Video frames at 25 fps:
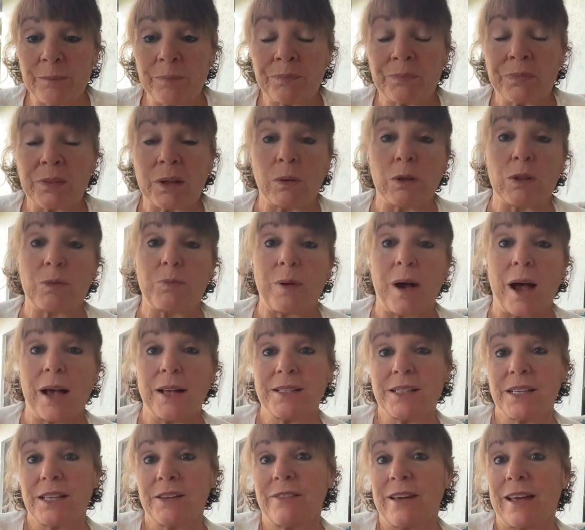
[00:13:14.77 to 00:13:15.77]
with
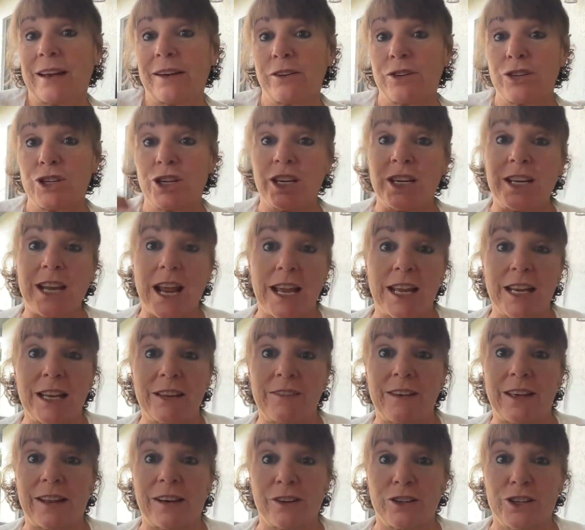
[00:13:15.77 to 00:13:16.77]
positive energy, negative
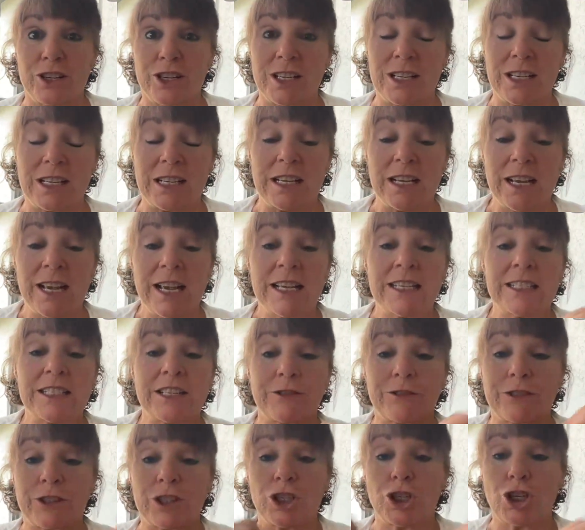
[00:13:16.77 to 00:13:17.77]
energy,
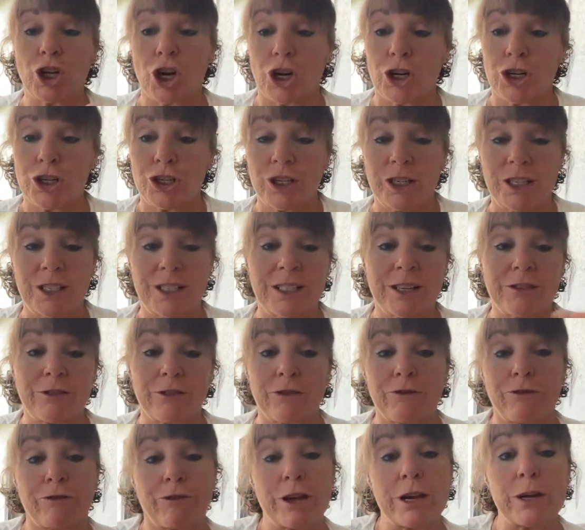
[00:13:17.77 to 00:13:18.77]
different charges,
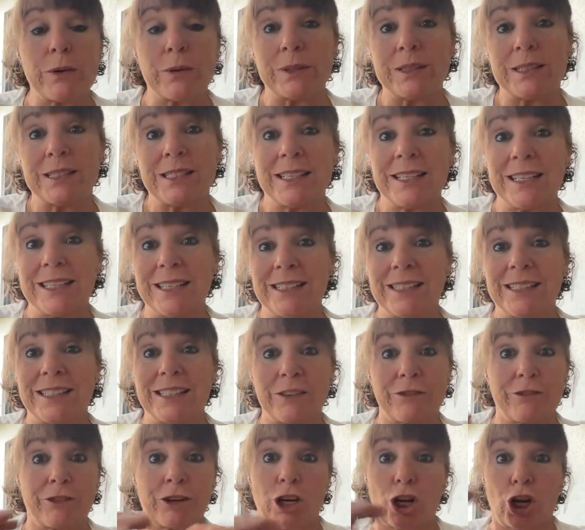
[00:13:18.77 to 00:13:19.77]
different frequencies,
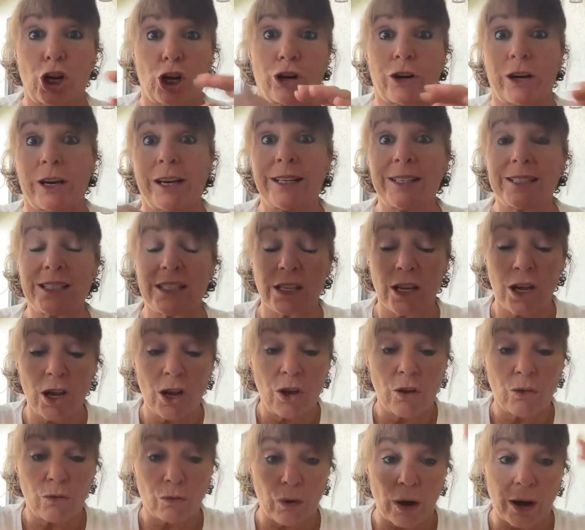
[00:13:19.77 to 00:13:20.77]
different currents
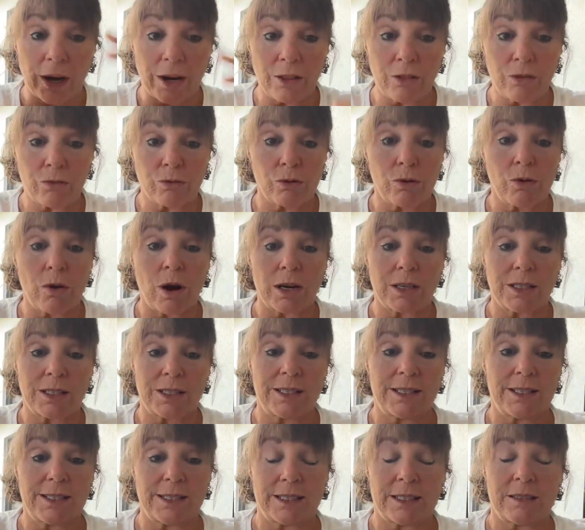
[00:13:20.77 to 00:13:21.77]
running through our
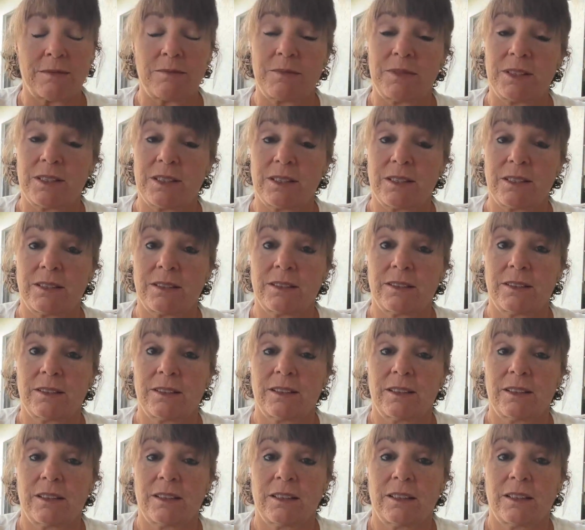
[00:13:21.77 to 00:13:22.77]
systems.
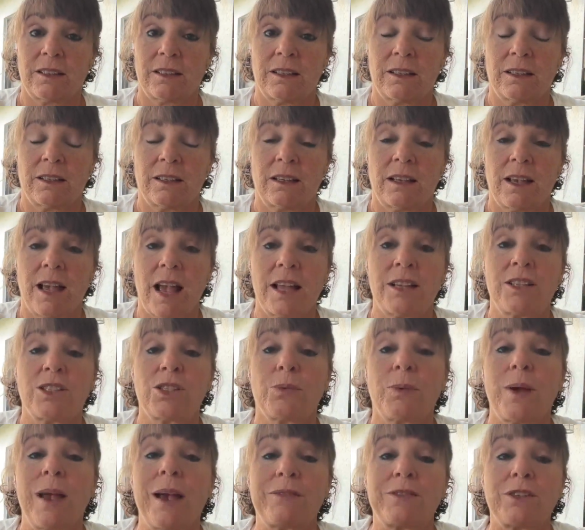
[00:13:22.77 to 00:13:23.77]
And so
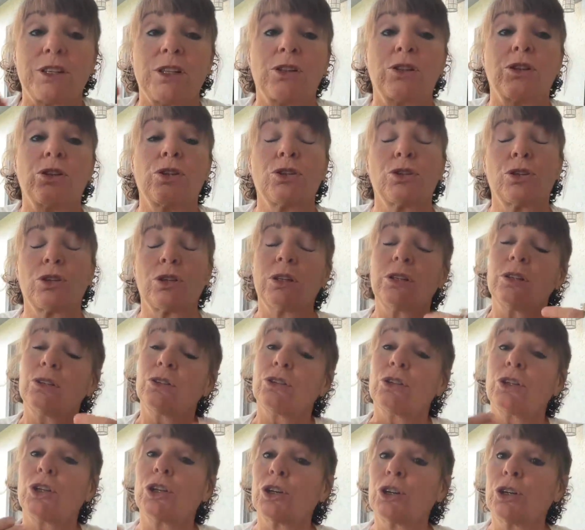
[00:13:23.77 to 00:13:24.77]
we have to
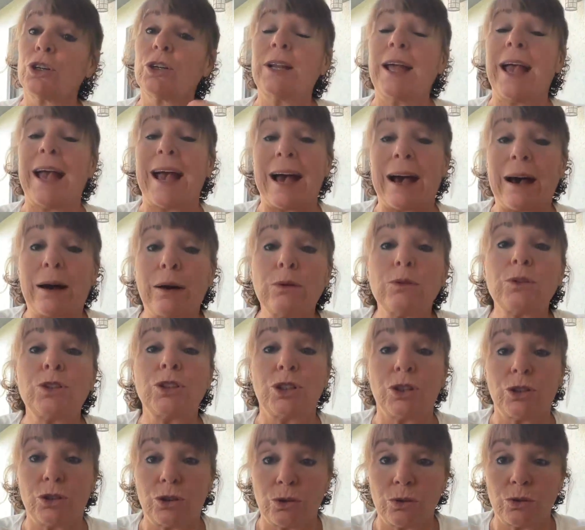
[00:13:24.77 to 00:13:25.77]
learn how
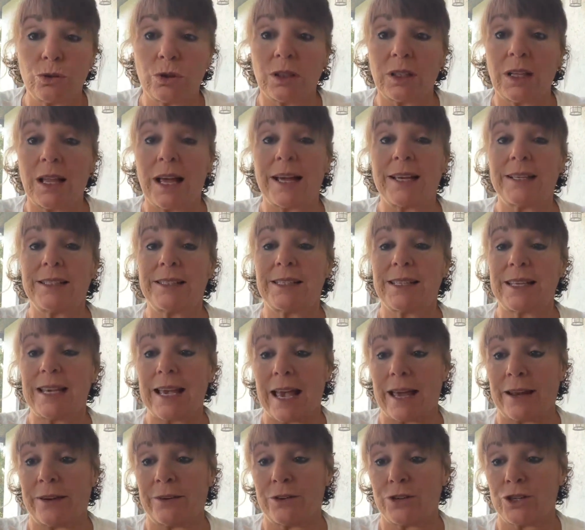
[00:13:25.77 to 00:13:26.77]
to utilize the
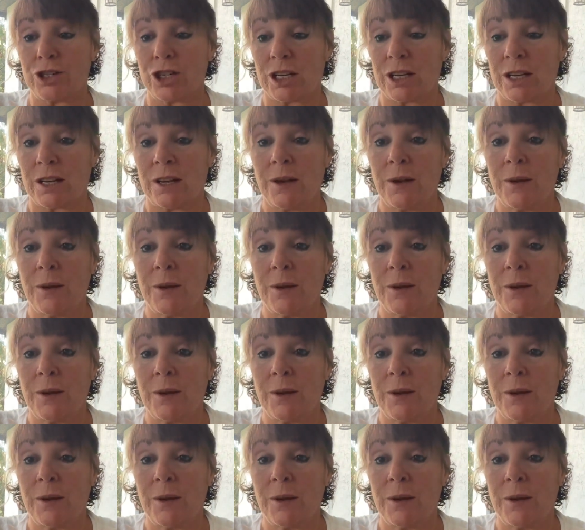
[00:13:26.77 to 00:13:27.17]
energy,